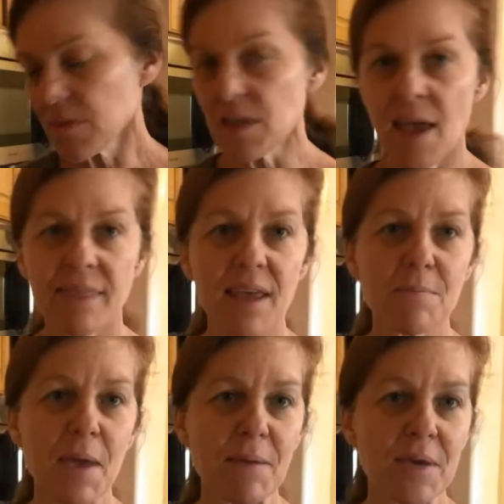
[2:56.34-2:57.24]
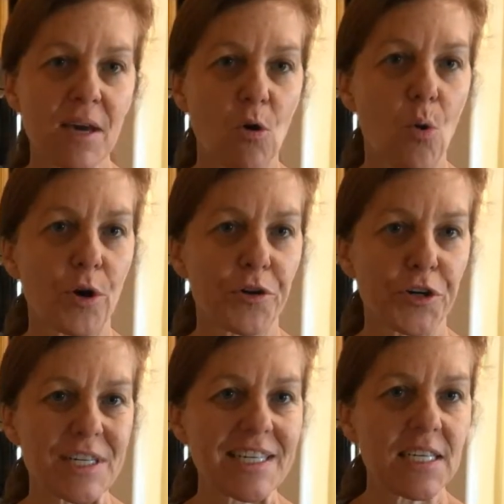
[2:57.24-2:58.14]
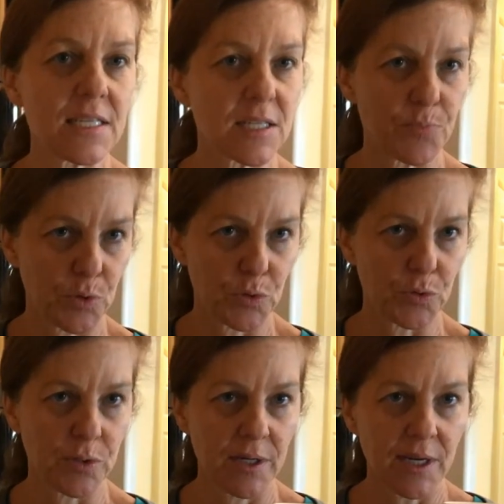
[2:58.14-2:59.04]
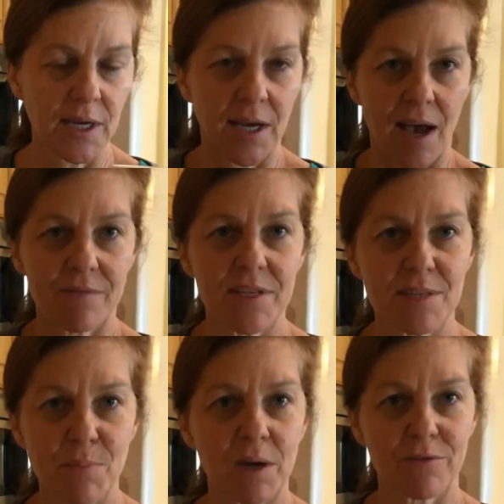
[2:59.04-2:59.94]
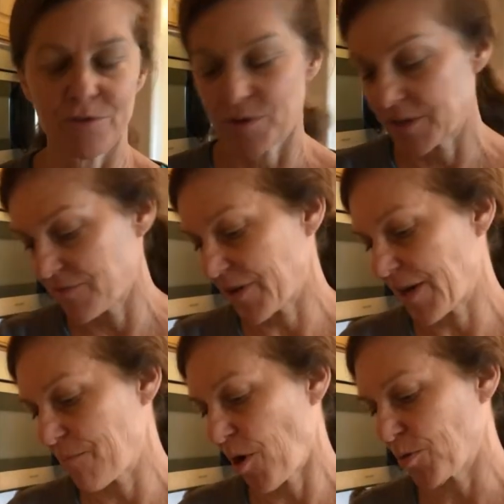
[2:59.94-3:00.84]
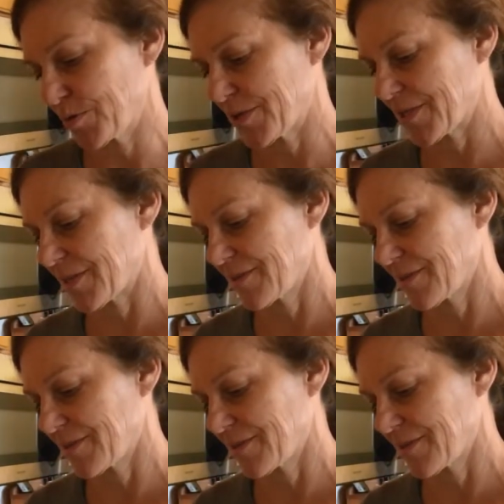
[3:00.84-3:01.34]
And then maybe a 1/4 teaspoon of this monk fruit. It's very potent.